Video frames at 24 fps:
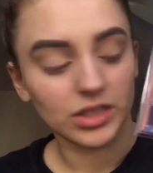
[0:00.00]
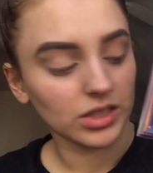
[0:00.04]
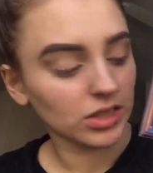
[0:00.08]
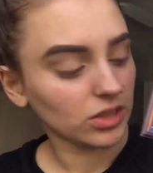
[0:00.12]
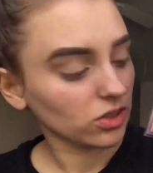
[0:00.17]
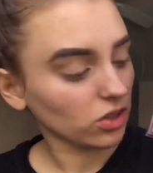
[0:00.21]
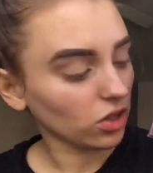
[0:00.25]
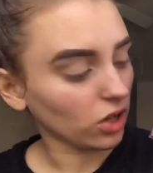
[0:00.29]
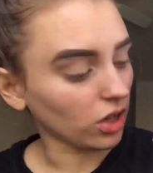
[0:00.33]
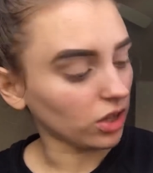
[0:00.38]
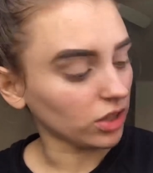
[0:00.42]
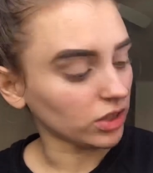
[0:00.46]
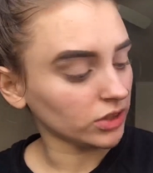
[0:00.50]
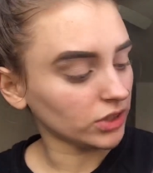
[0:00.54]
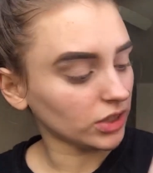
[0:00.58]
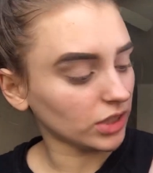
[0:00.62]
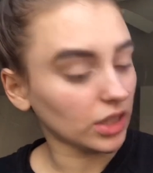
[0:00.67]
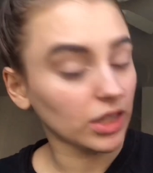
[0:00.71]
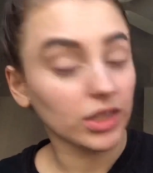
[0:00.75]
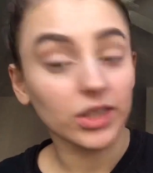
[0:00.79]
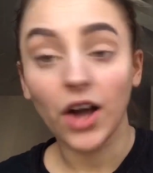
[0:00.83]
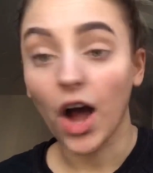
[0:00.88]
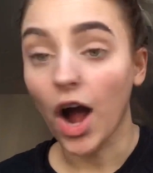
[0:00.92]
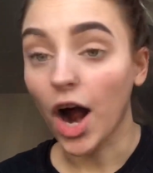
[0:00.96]
called
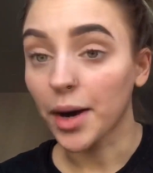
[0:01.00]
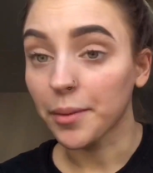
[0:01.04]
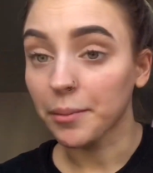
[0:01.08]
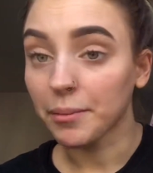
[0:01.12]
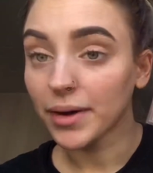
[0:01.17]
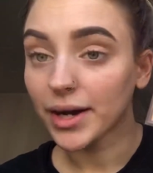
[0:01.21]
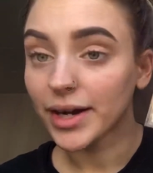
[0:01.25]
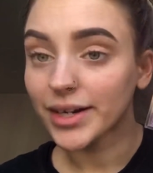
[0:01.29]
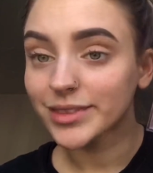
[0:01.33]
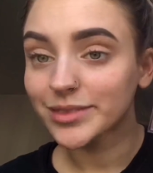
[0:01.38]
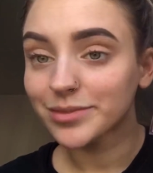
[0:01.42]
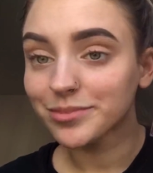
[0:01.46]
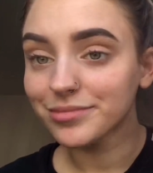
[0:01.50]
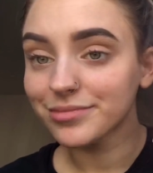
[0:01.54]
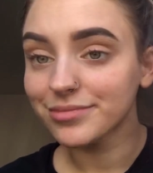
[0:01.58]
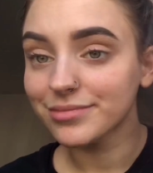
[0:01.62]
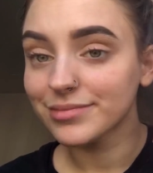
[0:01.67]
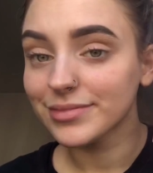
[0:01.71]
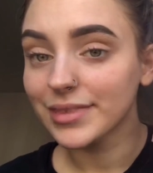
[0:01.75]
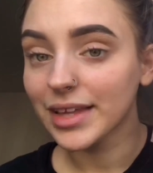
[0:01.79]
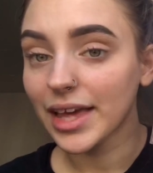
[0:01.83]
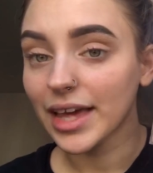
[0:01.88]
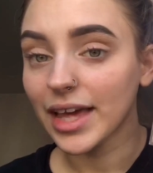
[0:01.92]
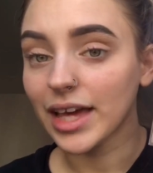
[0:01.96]
Karma.
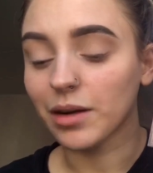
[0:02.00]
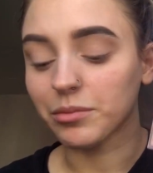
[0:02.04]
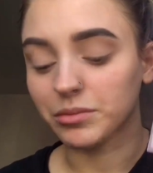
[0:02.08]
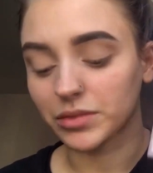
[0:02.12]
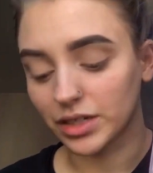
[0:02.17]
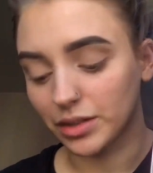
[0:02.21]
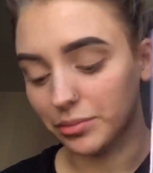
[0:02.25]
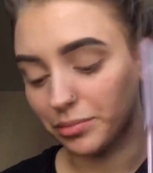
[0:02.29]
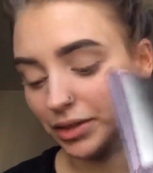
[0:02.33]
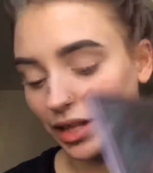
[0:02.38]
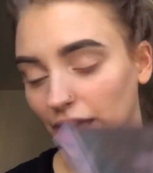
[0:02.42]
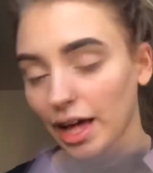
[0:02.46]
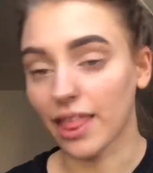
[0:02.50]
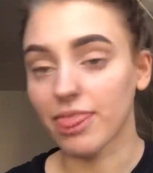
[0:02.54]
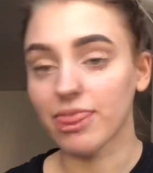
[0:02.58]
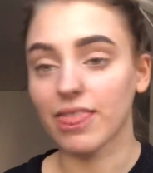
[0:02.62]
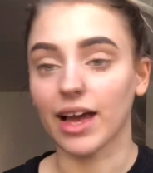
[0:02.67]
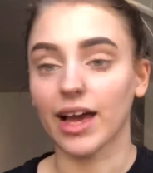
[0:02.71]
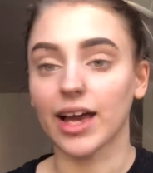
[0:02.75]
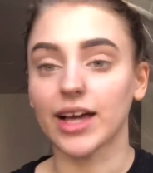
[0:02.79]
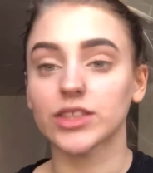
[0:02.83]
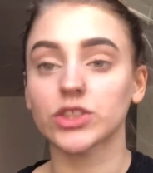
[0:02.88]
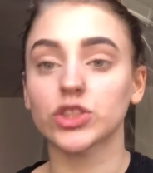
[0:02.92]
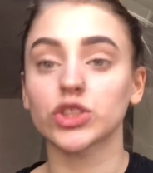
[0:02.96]
And I'm gonna apply
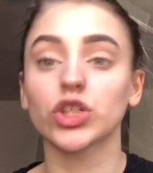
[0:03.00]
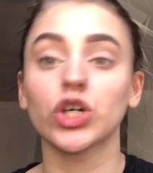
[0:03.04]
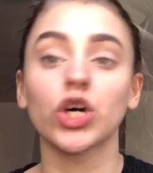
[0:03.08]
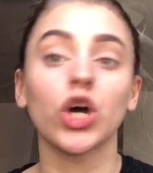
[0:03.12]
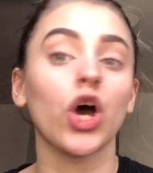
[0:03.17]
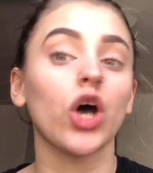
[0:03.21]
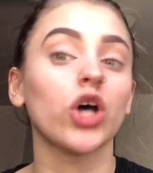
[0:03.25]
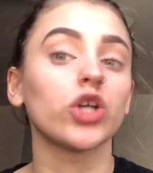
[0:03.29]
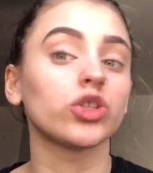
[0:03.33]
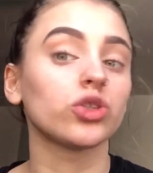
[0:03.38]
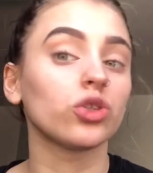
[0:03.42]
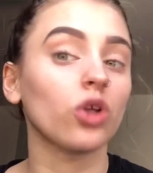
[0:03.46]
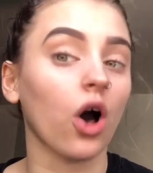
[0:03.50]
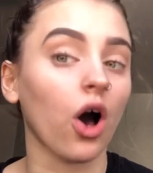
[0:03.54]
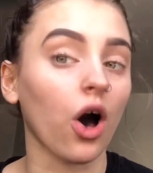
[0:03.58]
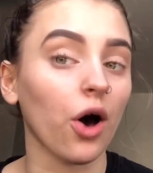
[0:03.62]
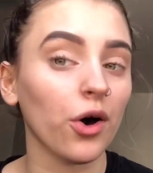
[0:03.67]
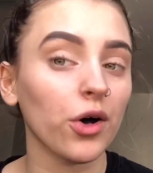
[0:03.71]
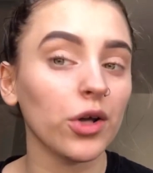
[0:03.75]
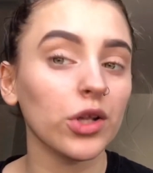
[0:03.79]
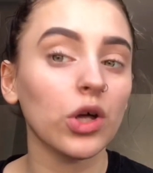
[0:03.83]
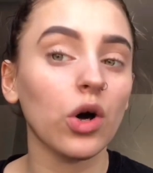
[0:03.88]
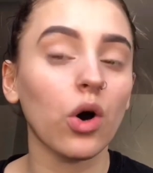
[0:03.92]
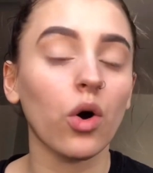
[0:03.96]
that
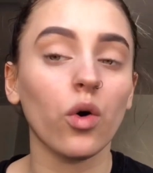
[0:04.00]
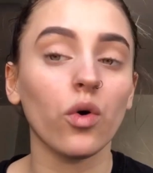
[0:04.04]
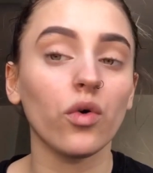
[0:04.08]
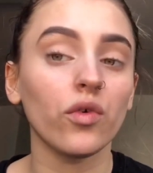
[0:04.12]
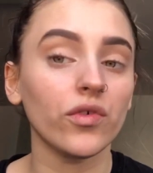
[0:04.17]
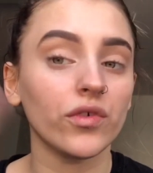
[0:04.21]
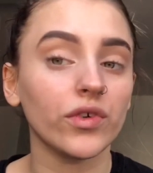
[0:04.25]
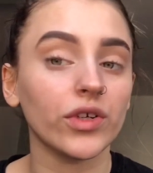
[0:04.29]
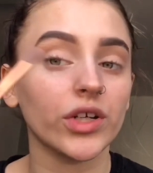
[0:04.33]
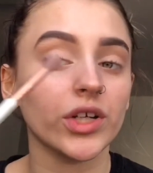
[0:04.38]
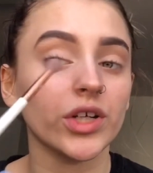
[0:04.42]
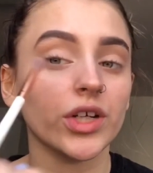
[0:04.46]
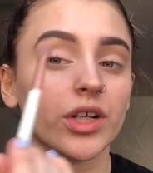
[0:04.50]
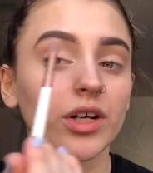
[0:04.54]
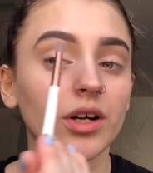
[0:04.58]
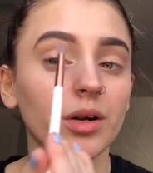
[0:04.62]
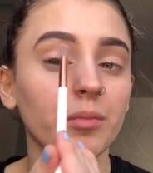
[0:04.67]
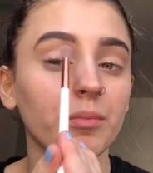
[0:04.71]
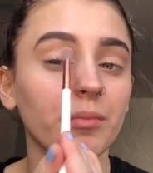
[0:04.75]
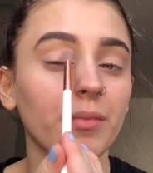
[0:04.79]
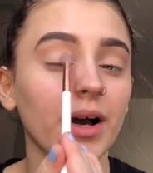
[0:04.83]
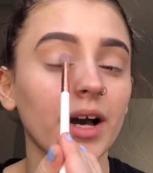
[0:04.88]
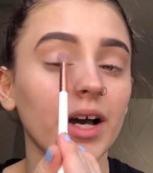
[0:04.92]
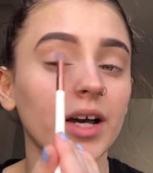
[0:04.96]
all over
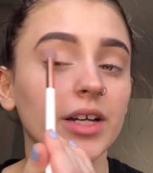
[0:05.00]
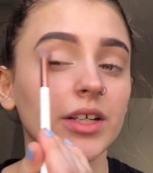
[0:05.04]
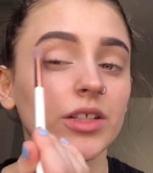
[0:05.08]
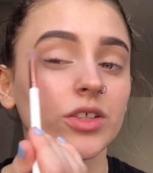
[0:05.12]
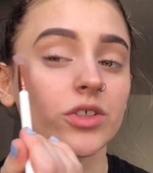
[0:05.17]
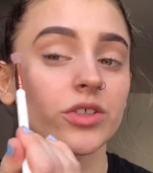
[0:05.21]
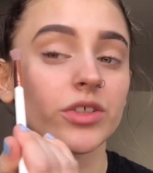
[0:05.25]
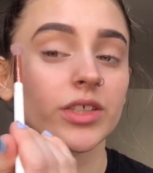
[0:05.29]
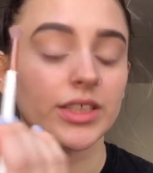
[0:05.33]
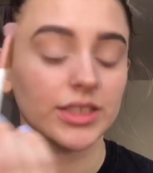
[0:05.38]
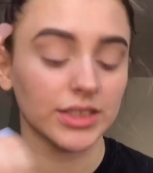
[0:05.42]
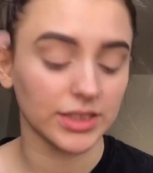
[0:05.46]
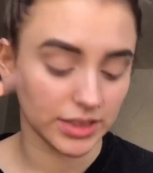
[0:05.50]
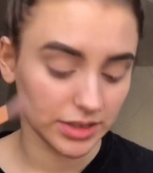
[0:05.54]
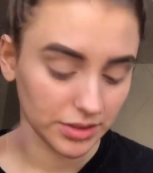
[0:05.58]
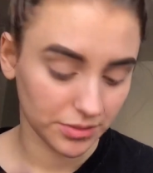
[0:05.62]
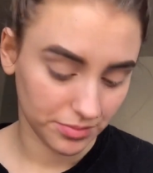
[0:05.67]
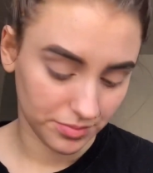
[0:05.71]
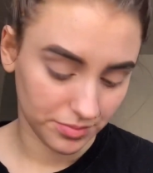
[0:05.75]
my crease.